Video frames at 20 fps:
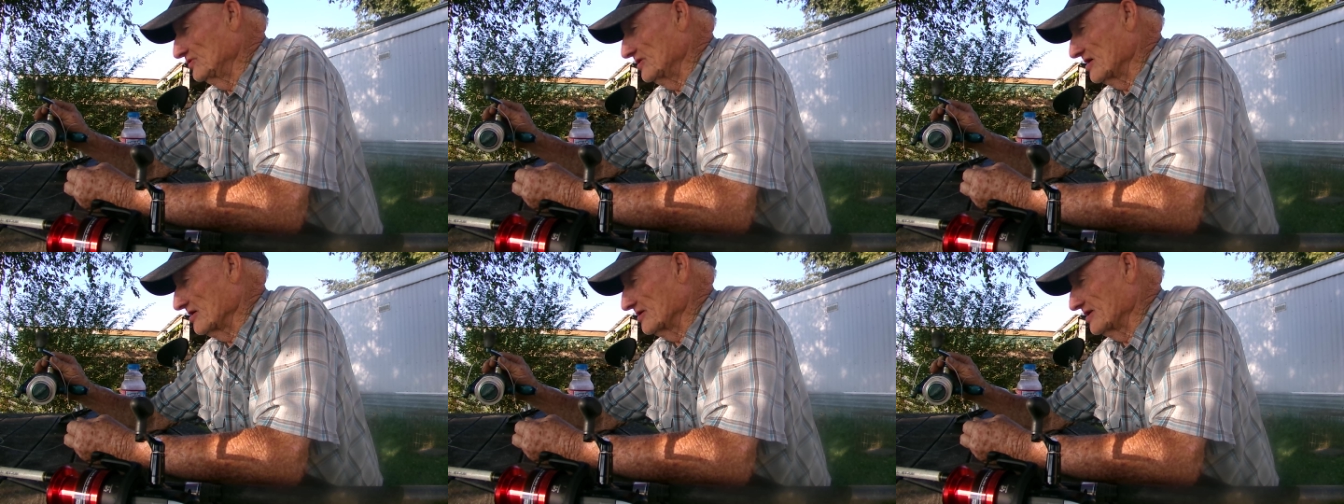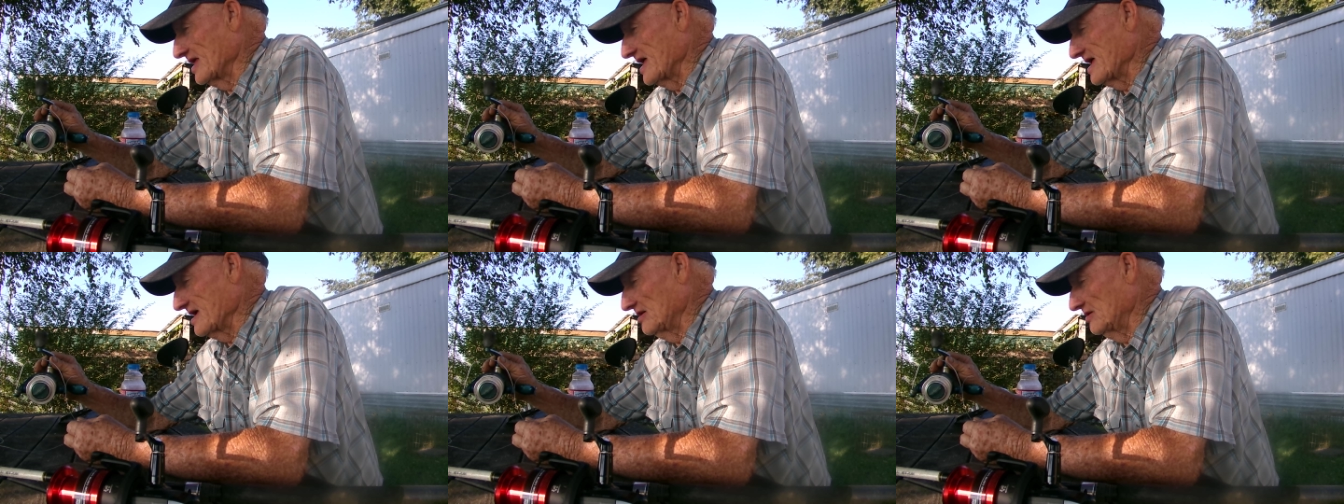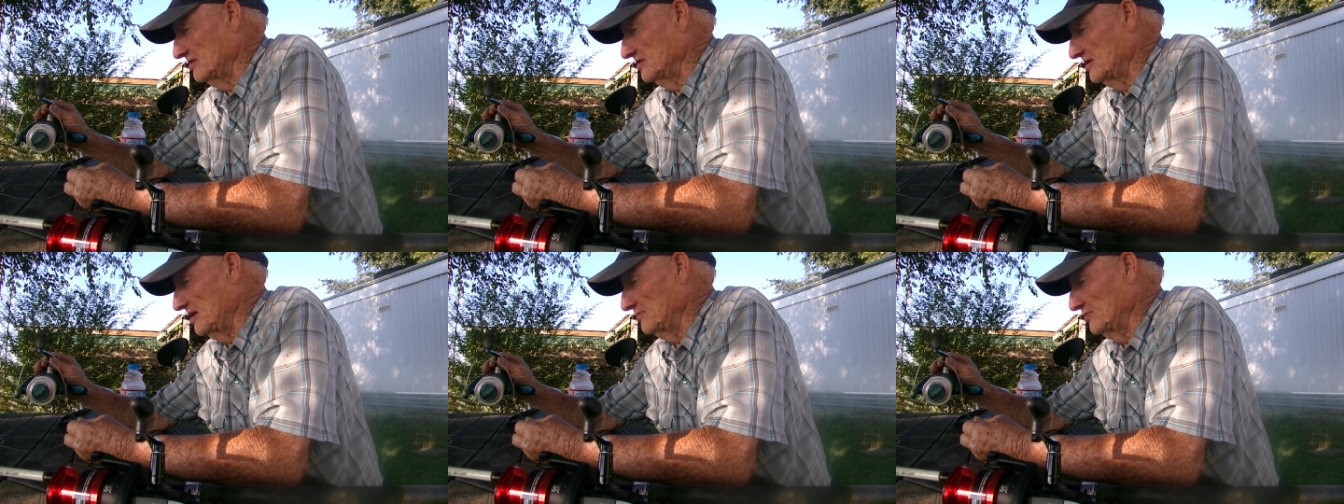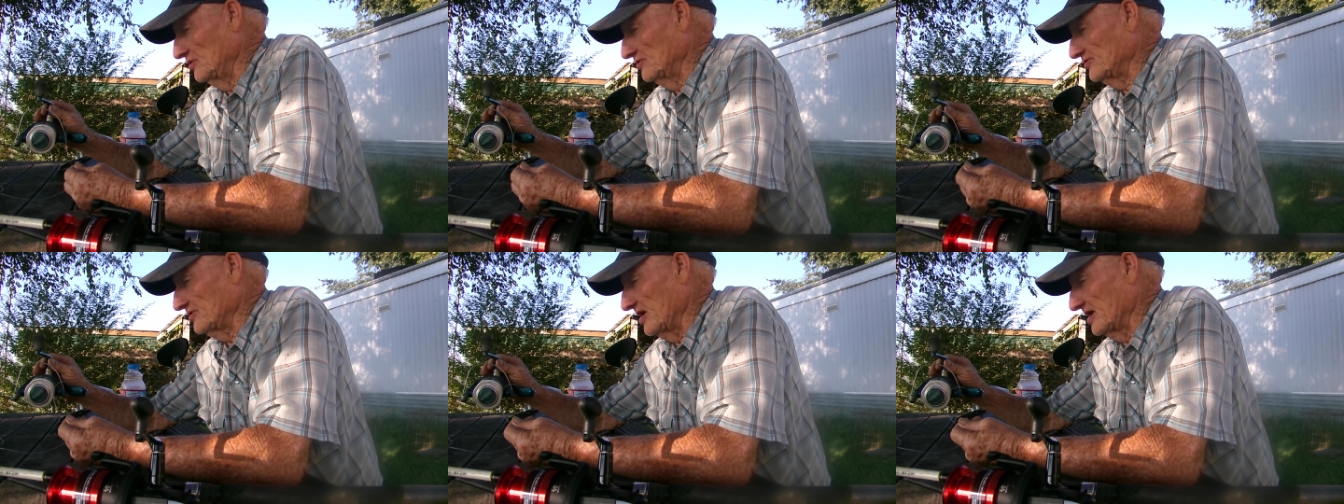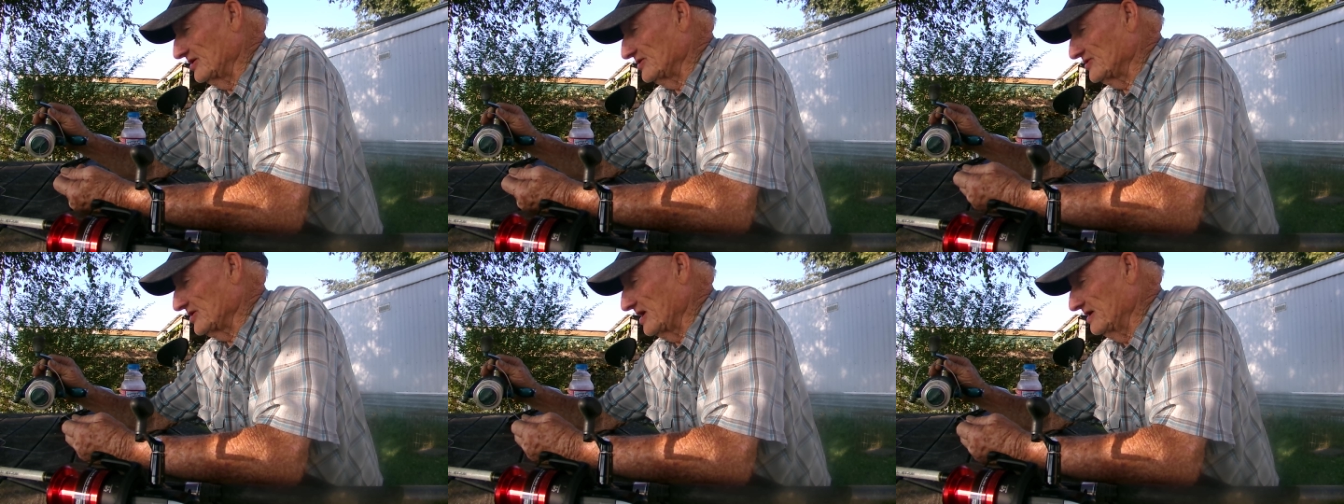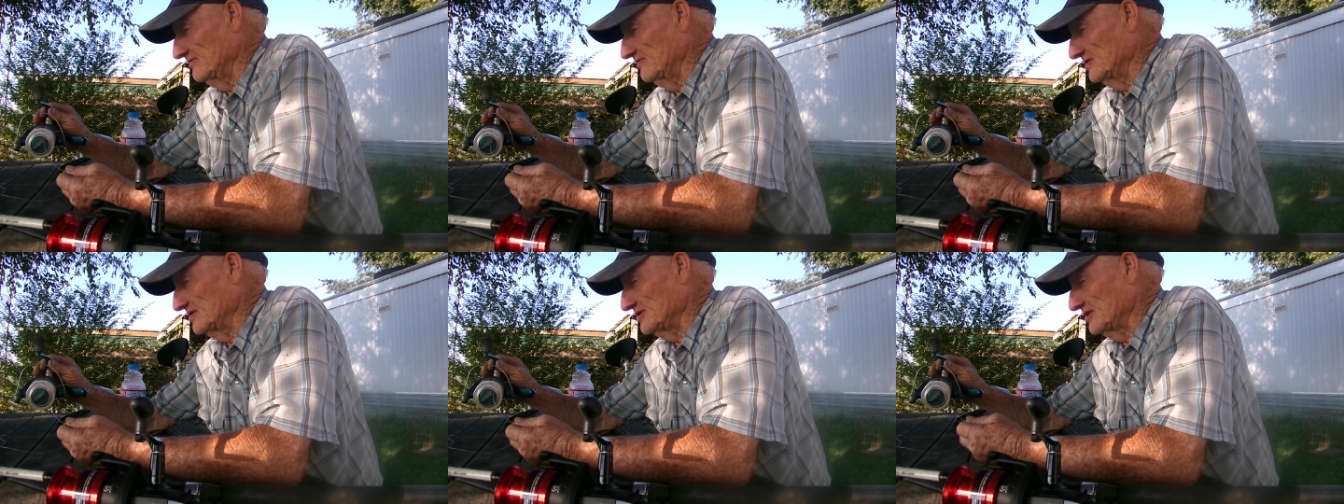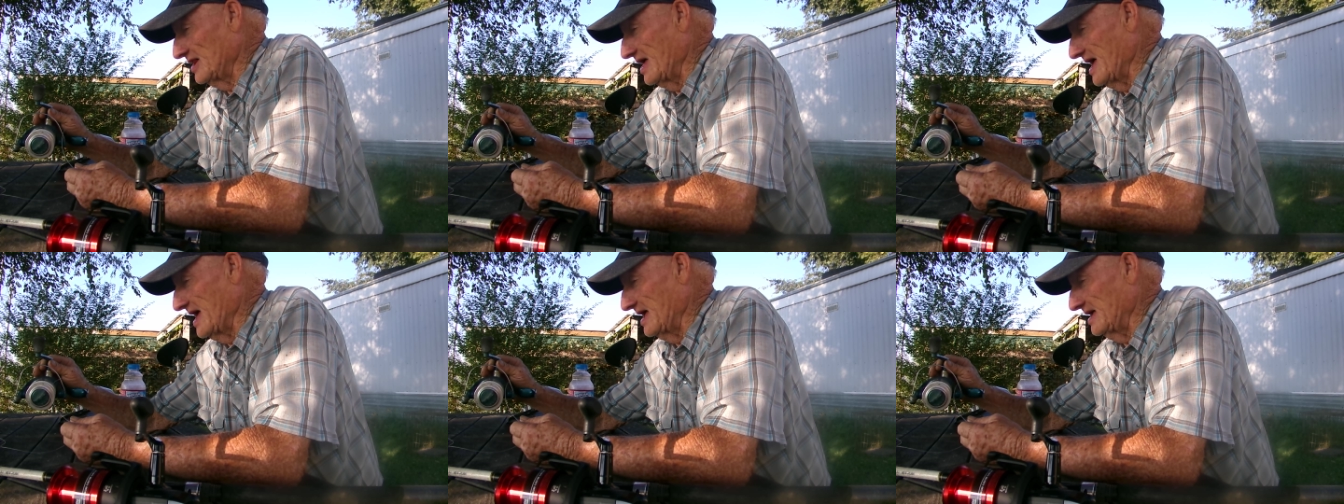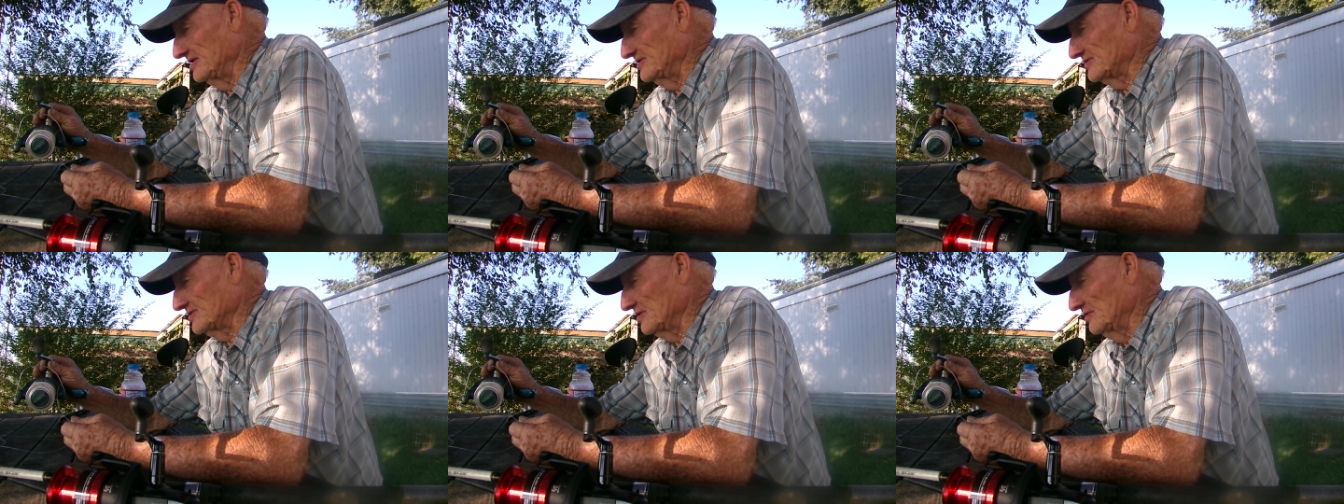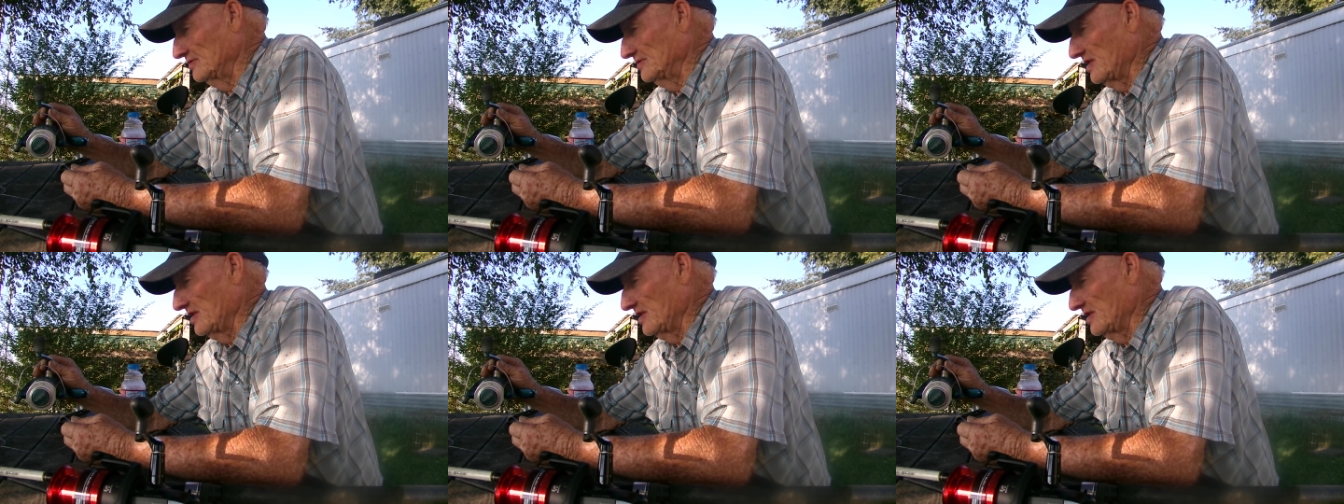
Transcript: there now. I'm going to try to save this line, so